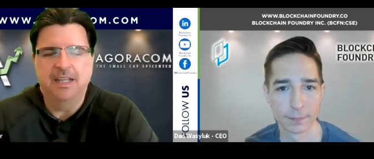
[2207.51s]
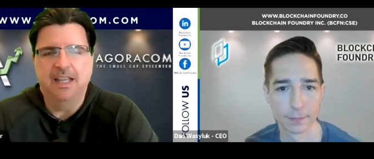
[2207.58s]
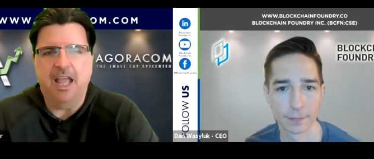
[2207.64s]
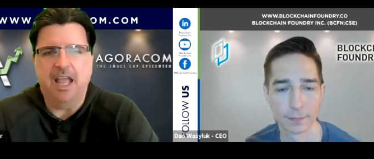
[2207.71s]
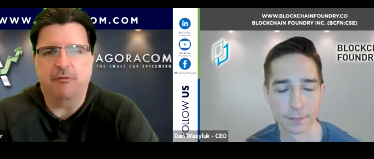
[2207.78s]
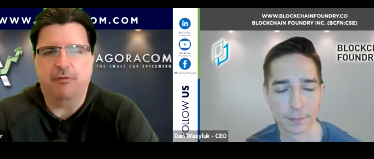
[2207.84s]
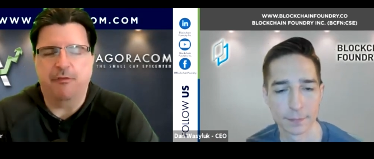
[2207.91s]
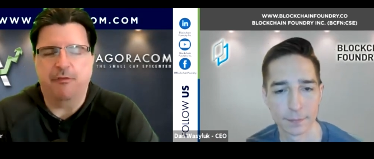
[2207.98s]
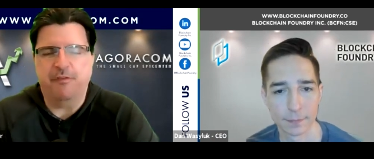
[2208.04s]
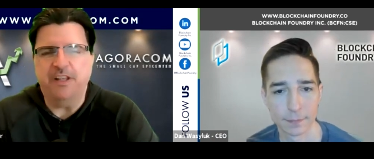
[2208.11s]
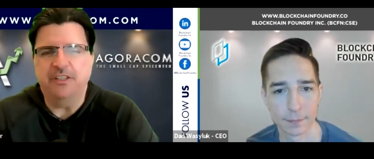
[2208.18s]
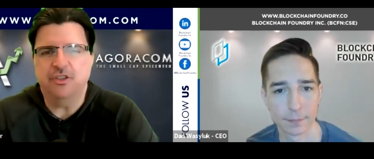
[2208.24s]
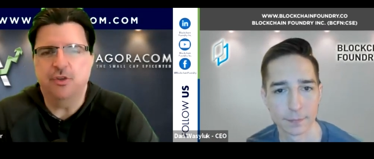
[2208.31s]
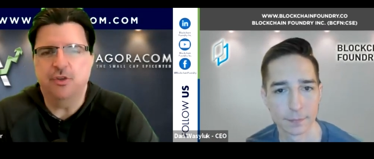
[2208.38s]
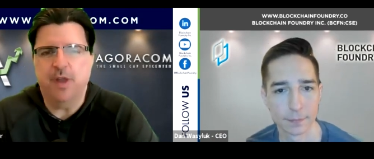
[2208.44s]
Speaker 1: And for
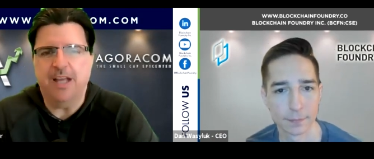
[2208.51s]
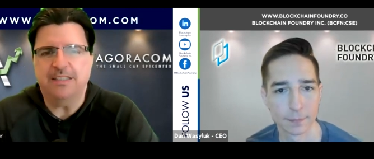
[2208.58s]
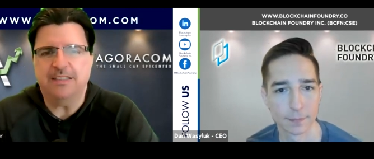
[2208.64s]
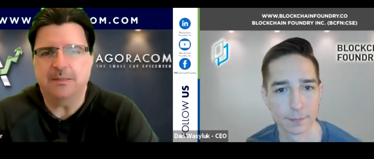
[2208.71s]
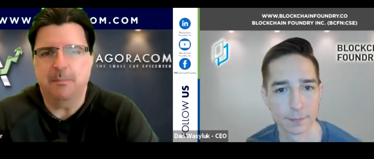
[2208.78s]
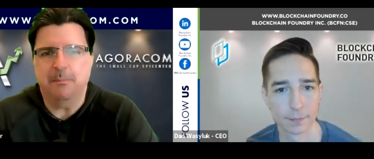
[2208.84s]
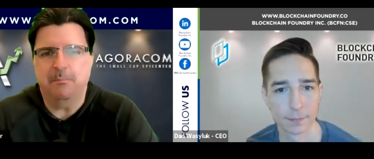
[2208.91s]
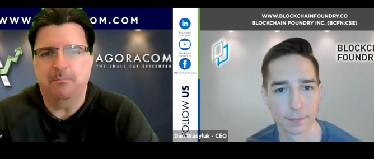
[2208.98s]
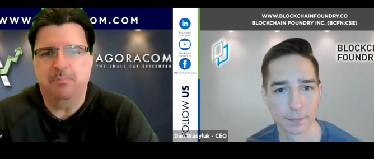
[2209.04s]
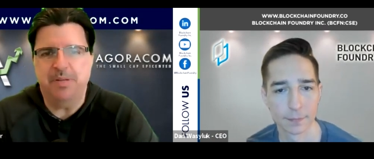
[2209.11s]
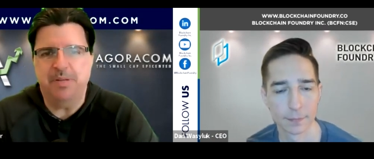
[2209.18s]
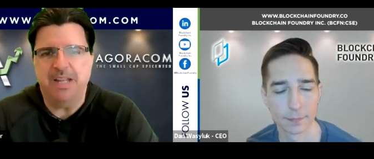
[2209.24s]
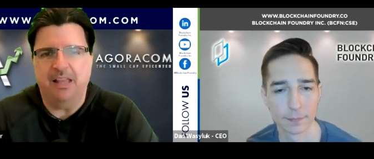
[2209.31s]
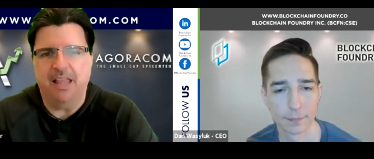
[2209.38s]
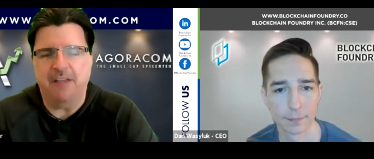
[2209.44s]
friends in the US,
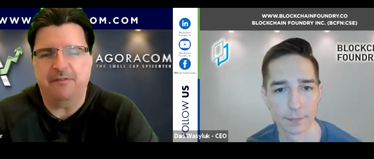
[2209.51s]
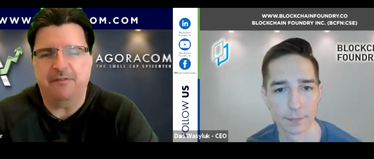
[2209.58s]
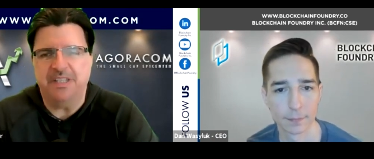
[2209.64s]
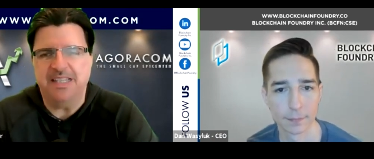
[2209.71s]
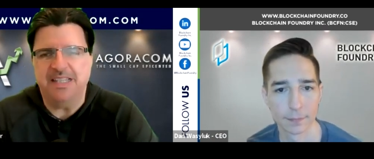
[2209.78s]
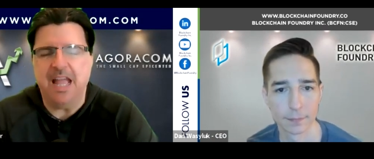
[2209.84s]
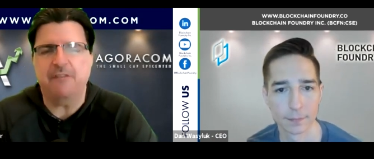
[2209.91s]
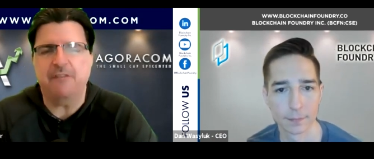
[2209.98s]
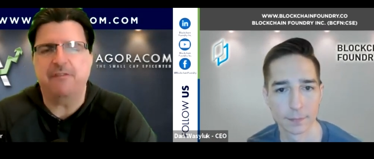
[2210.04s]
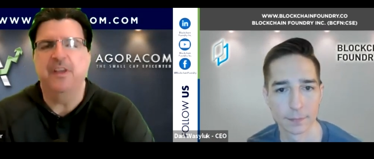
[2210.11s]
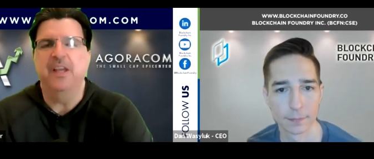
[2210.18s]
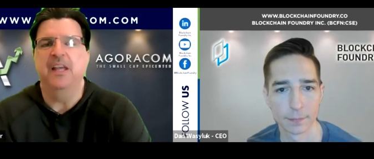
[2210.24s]
BLFDF.